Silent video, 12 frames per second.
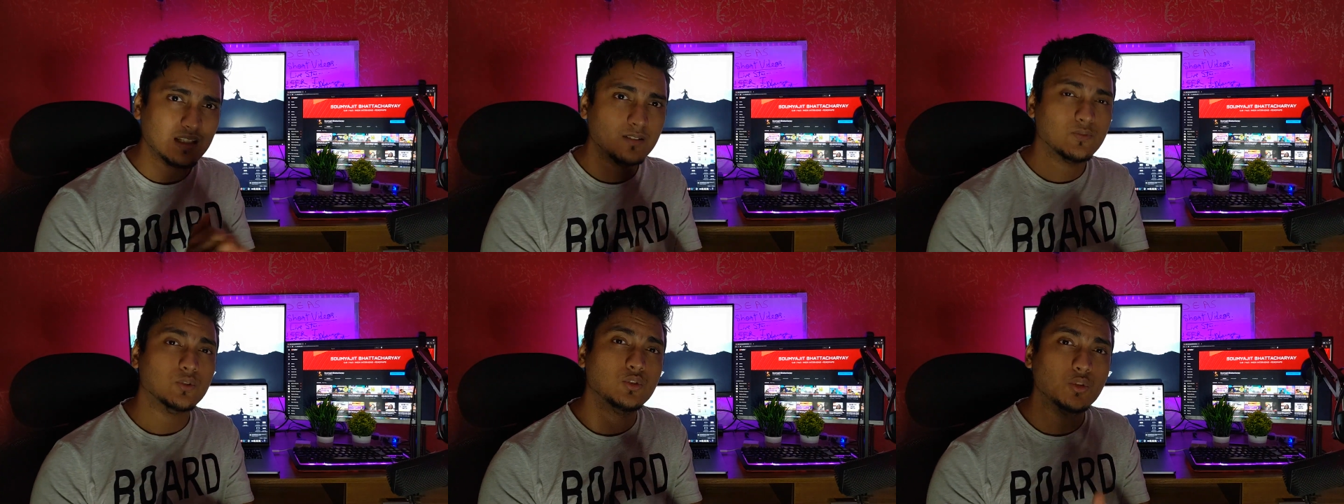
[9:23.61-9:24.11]
And
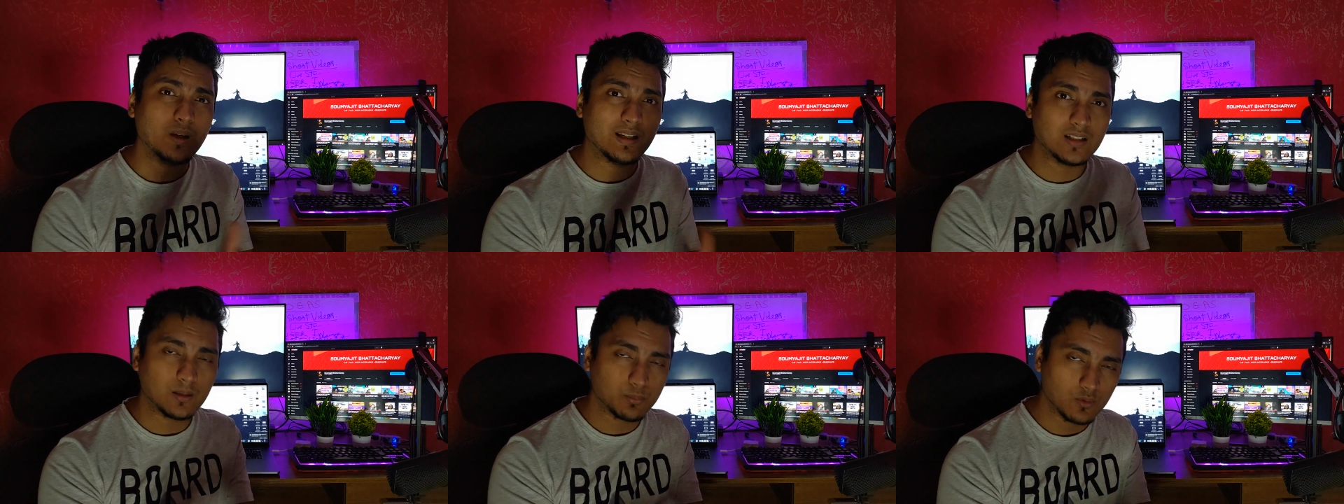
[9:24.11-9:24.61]
if you do
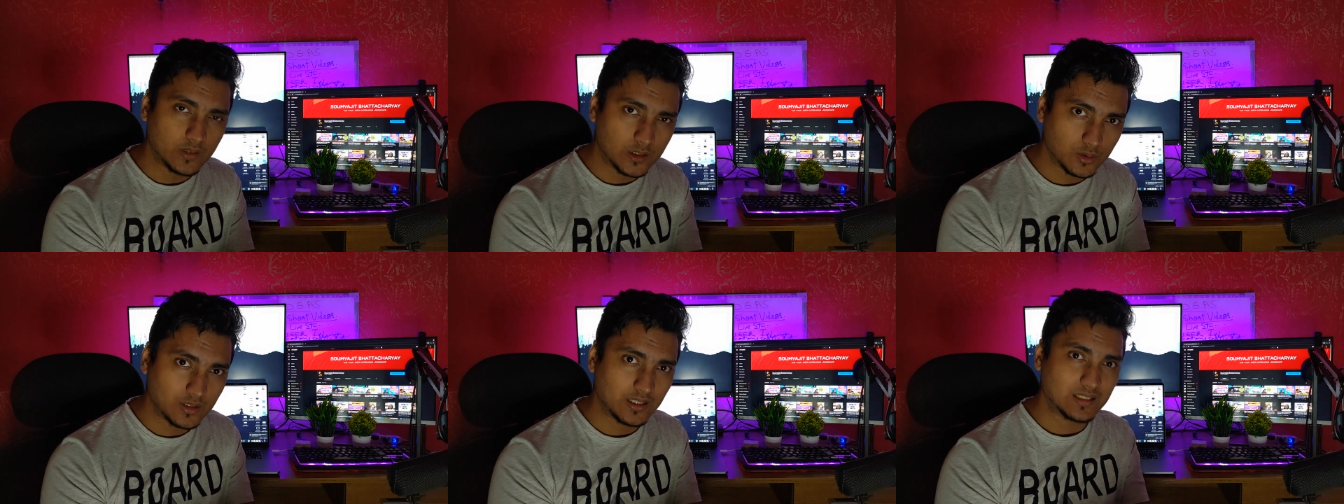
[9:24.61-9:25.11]
end up moving
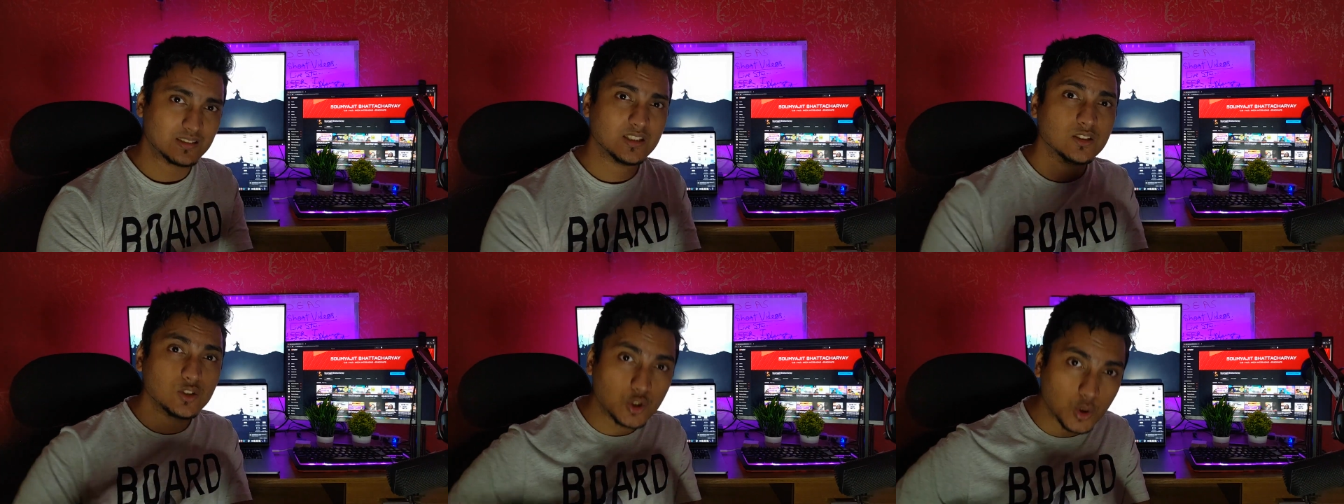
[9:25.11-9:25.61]
to TRC,